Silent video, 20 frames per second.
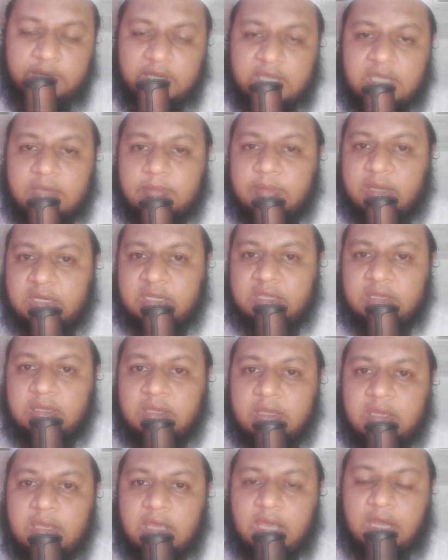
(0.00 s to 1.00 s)
money
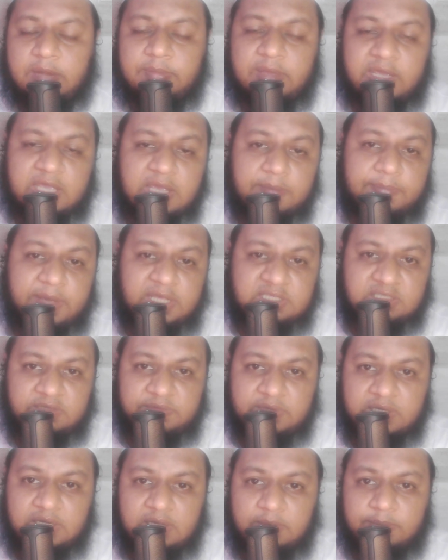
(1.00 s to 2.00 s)
and making passive
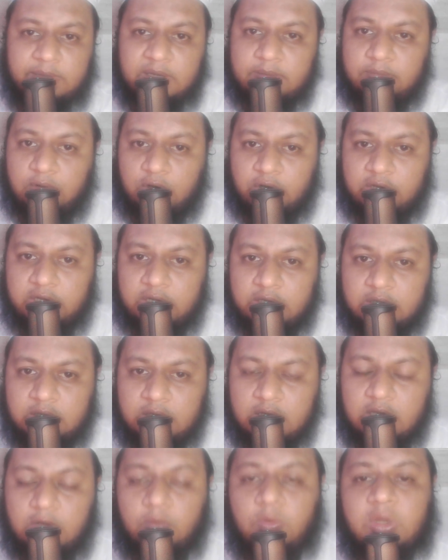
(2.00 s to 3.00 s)
income by blogging.
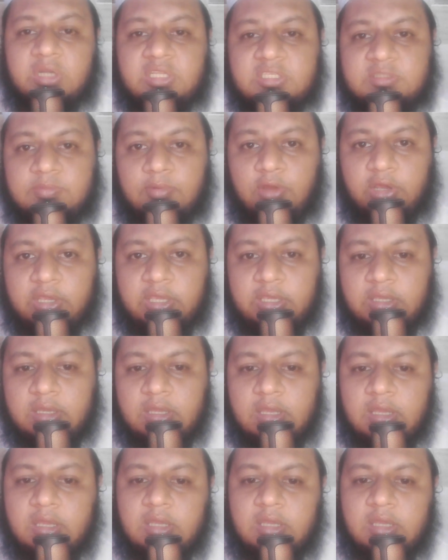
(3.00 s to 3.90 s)
What is blogging?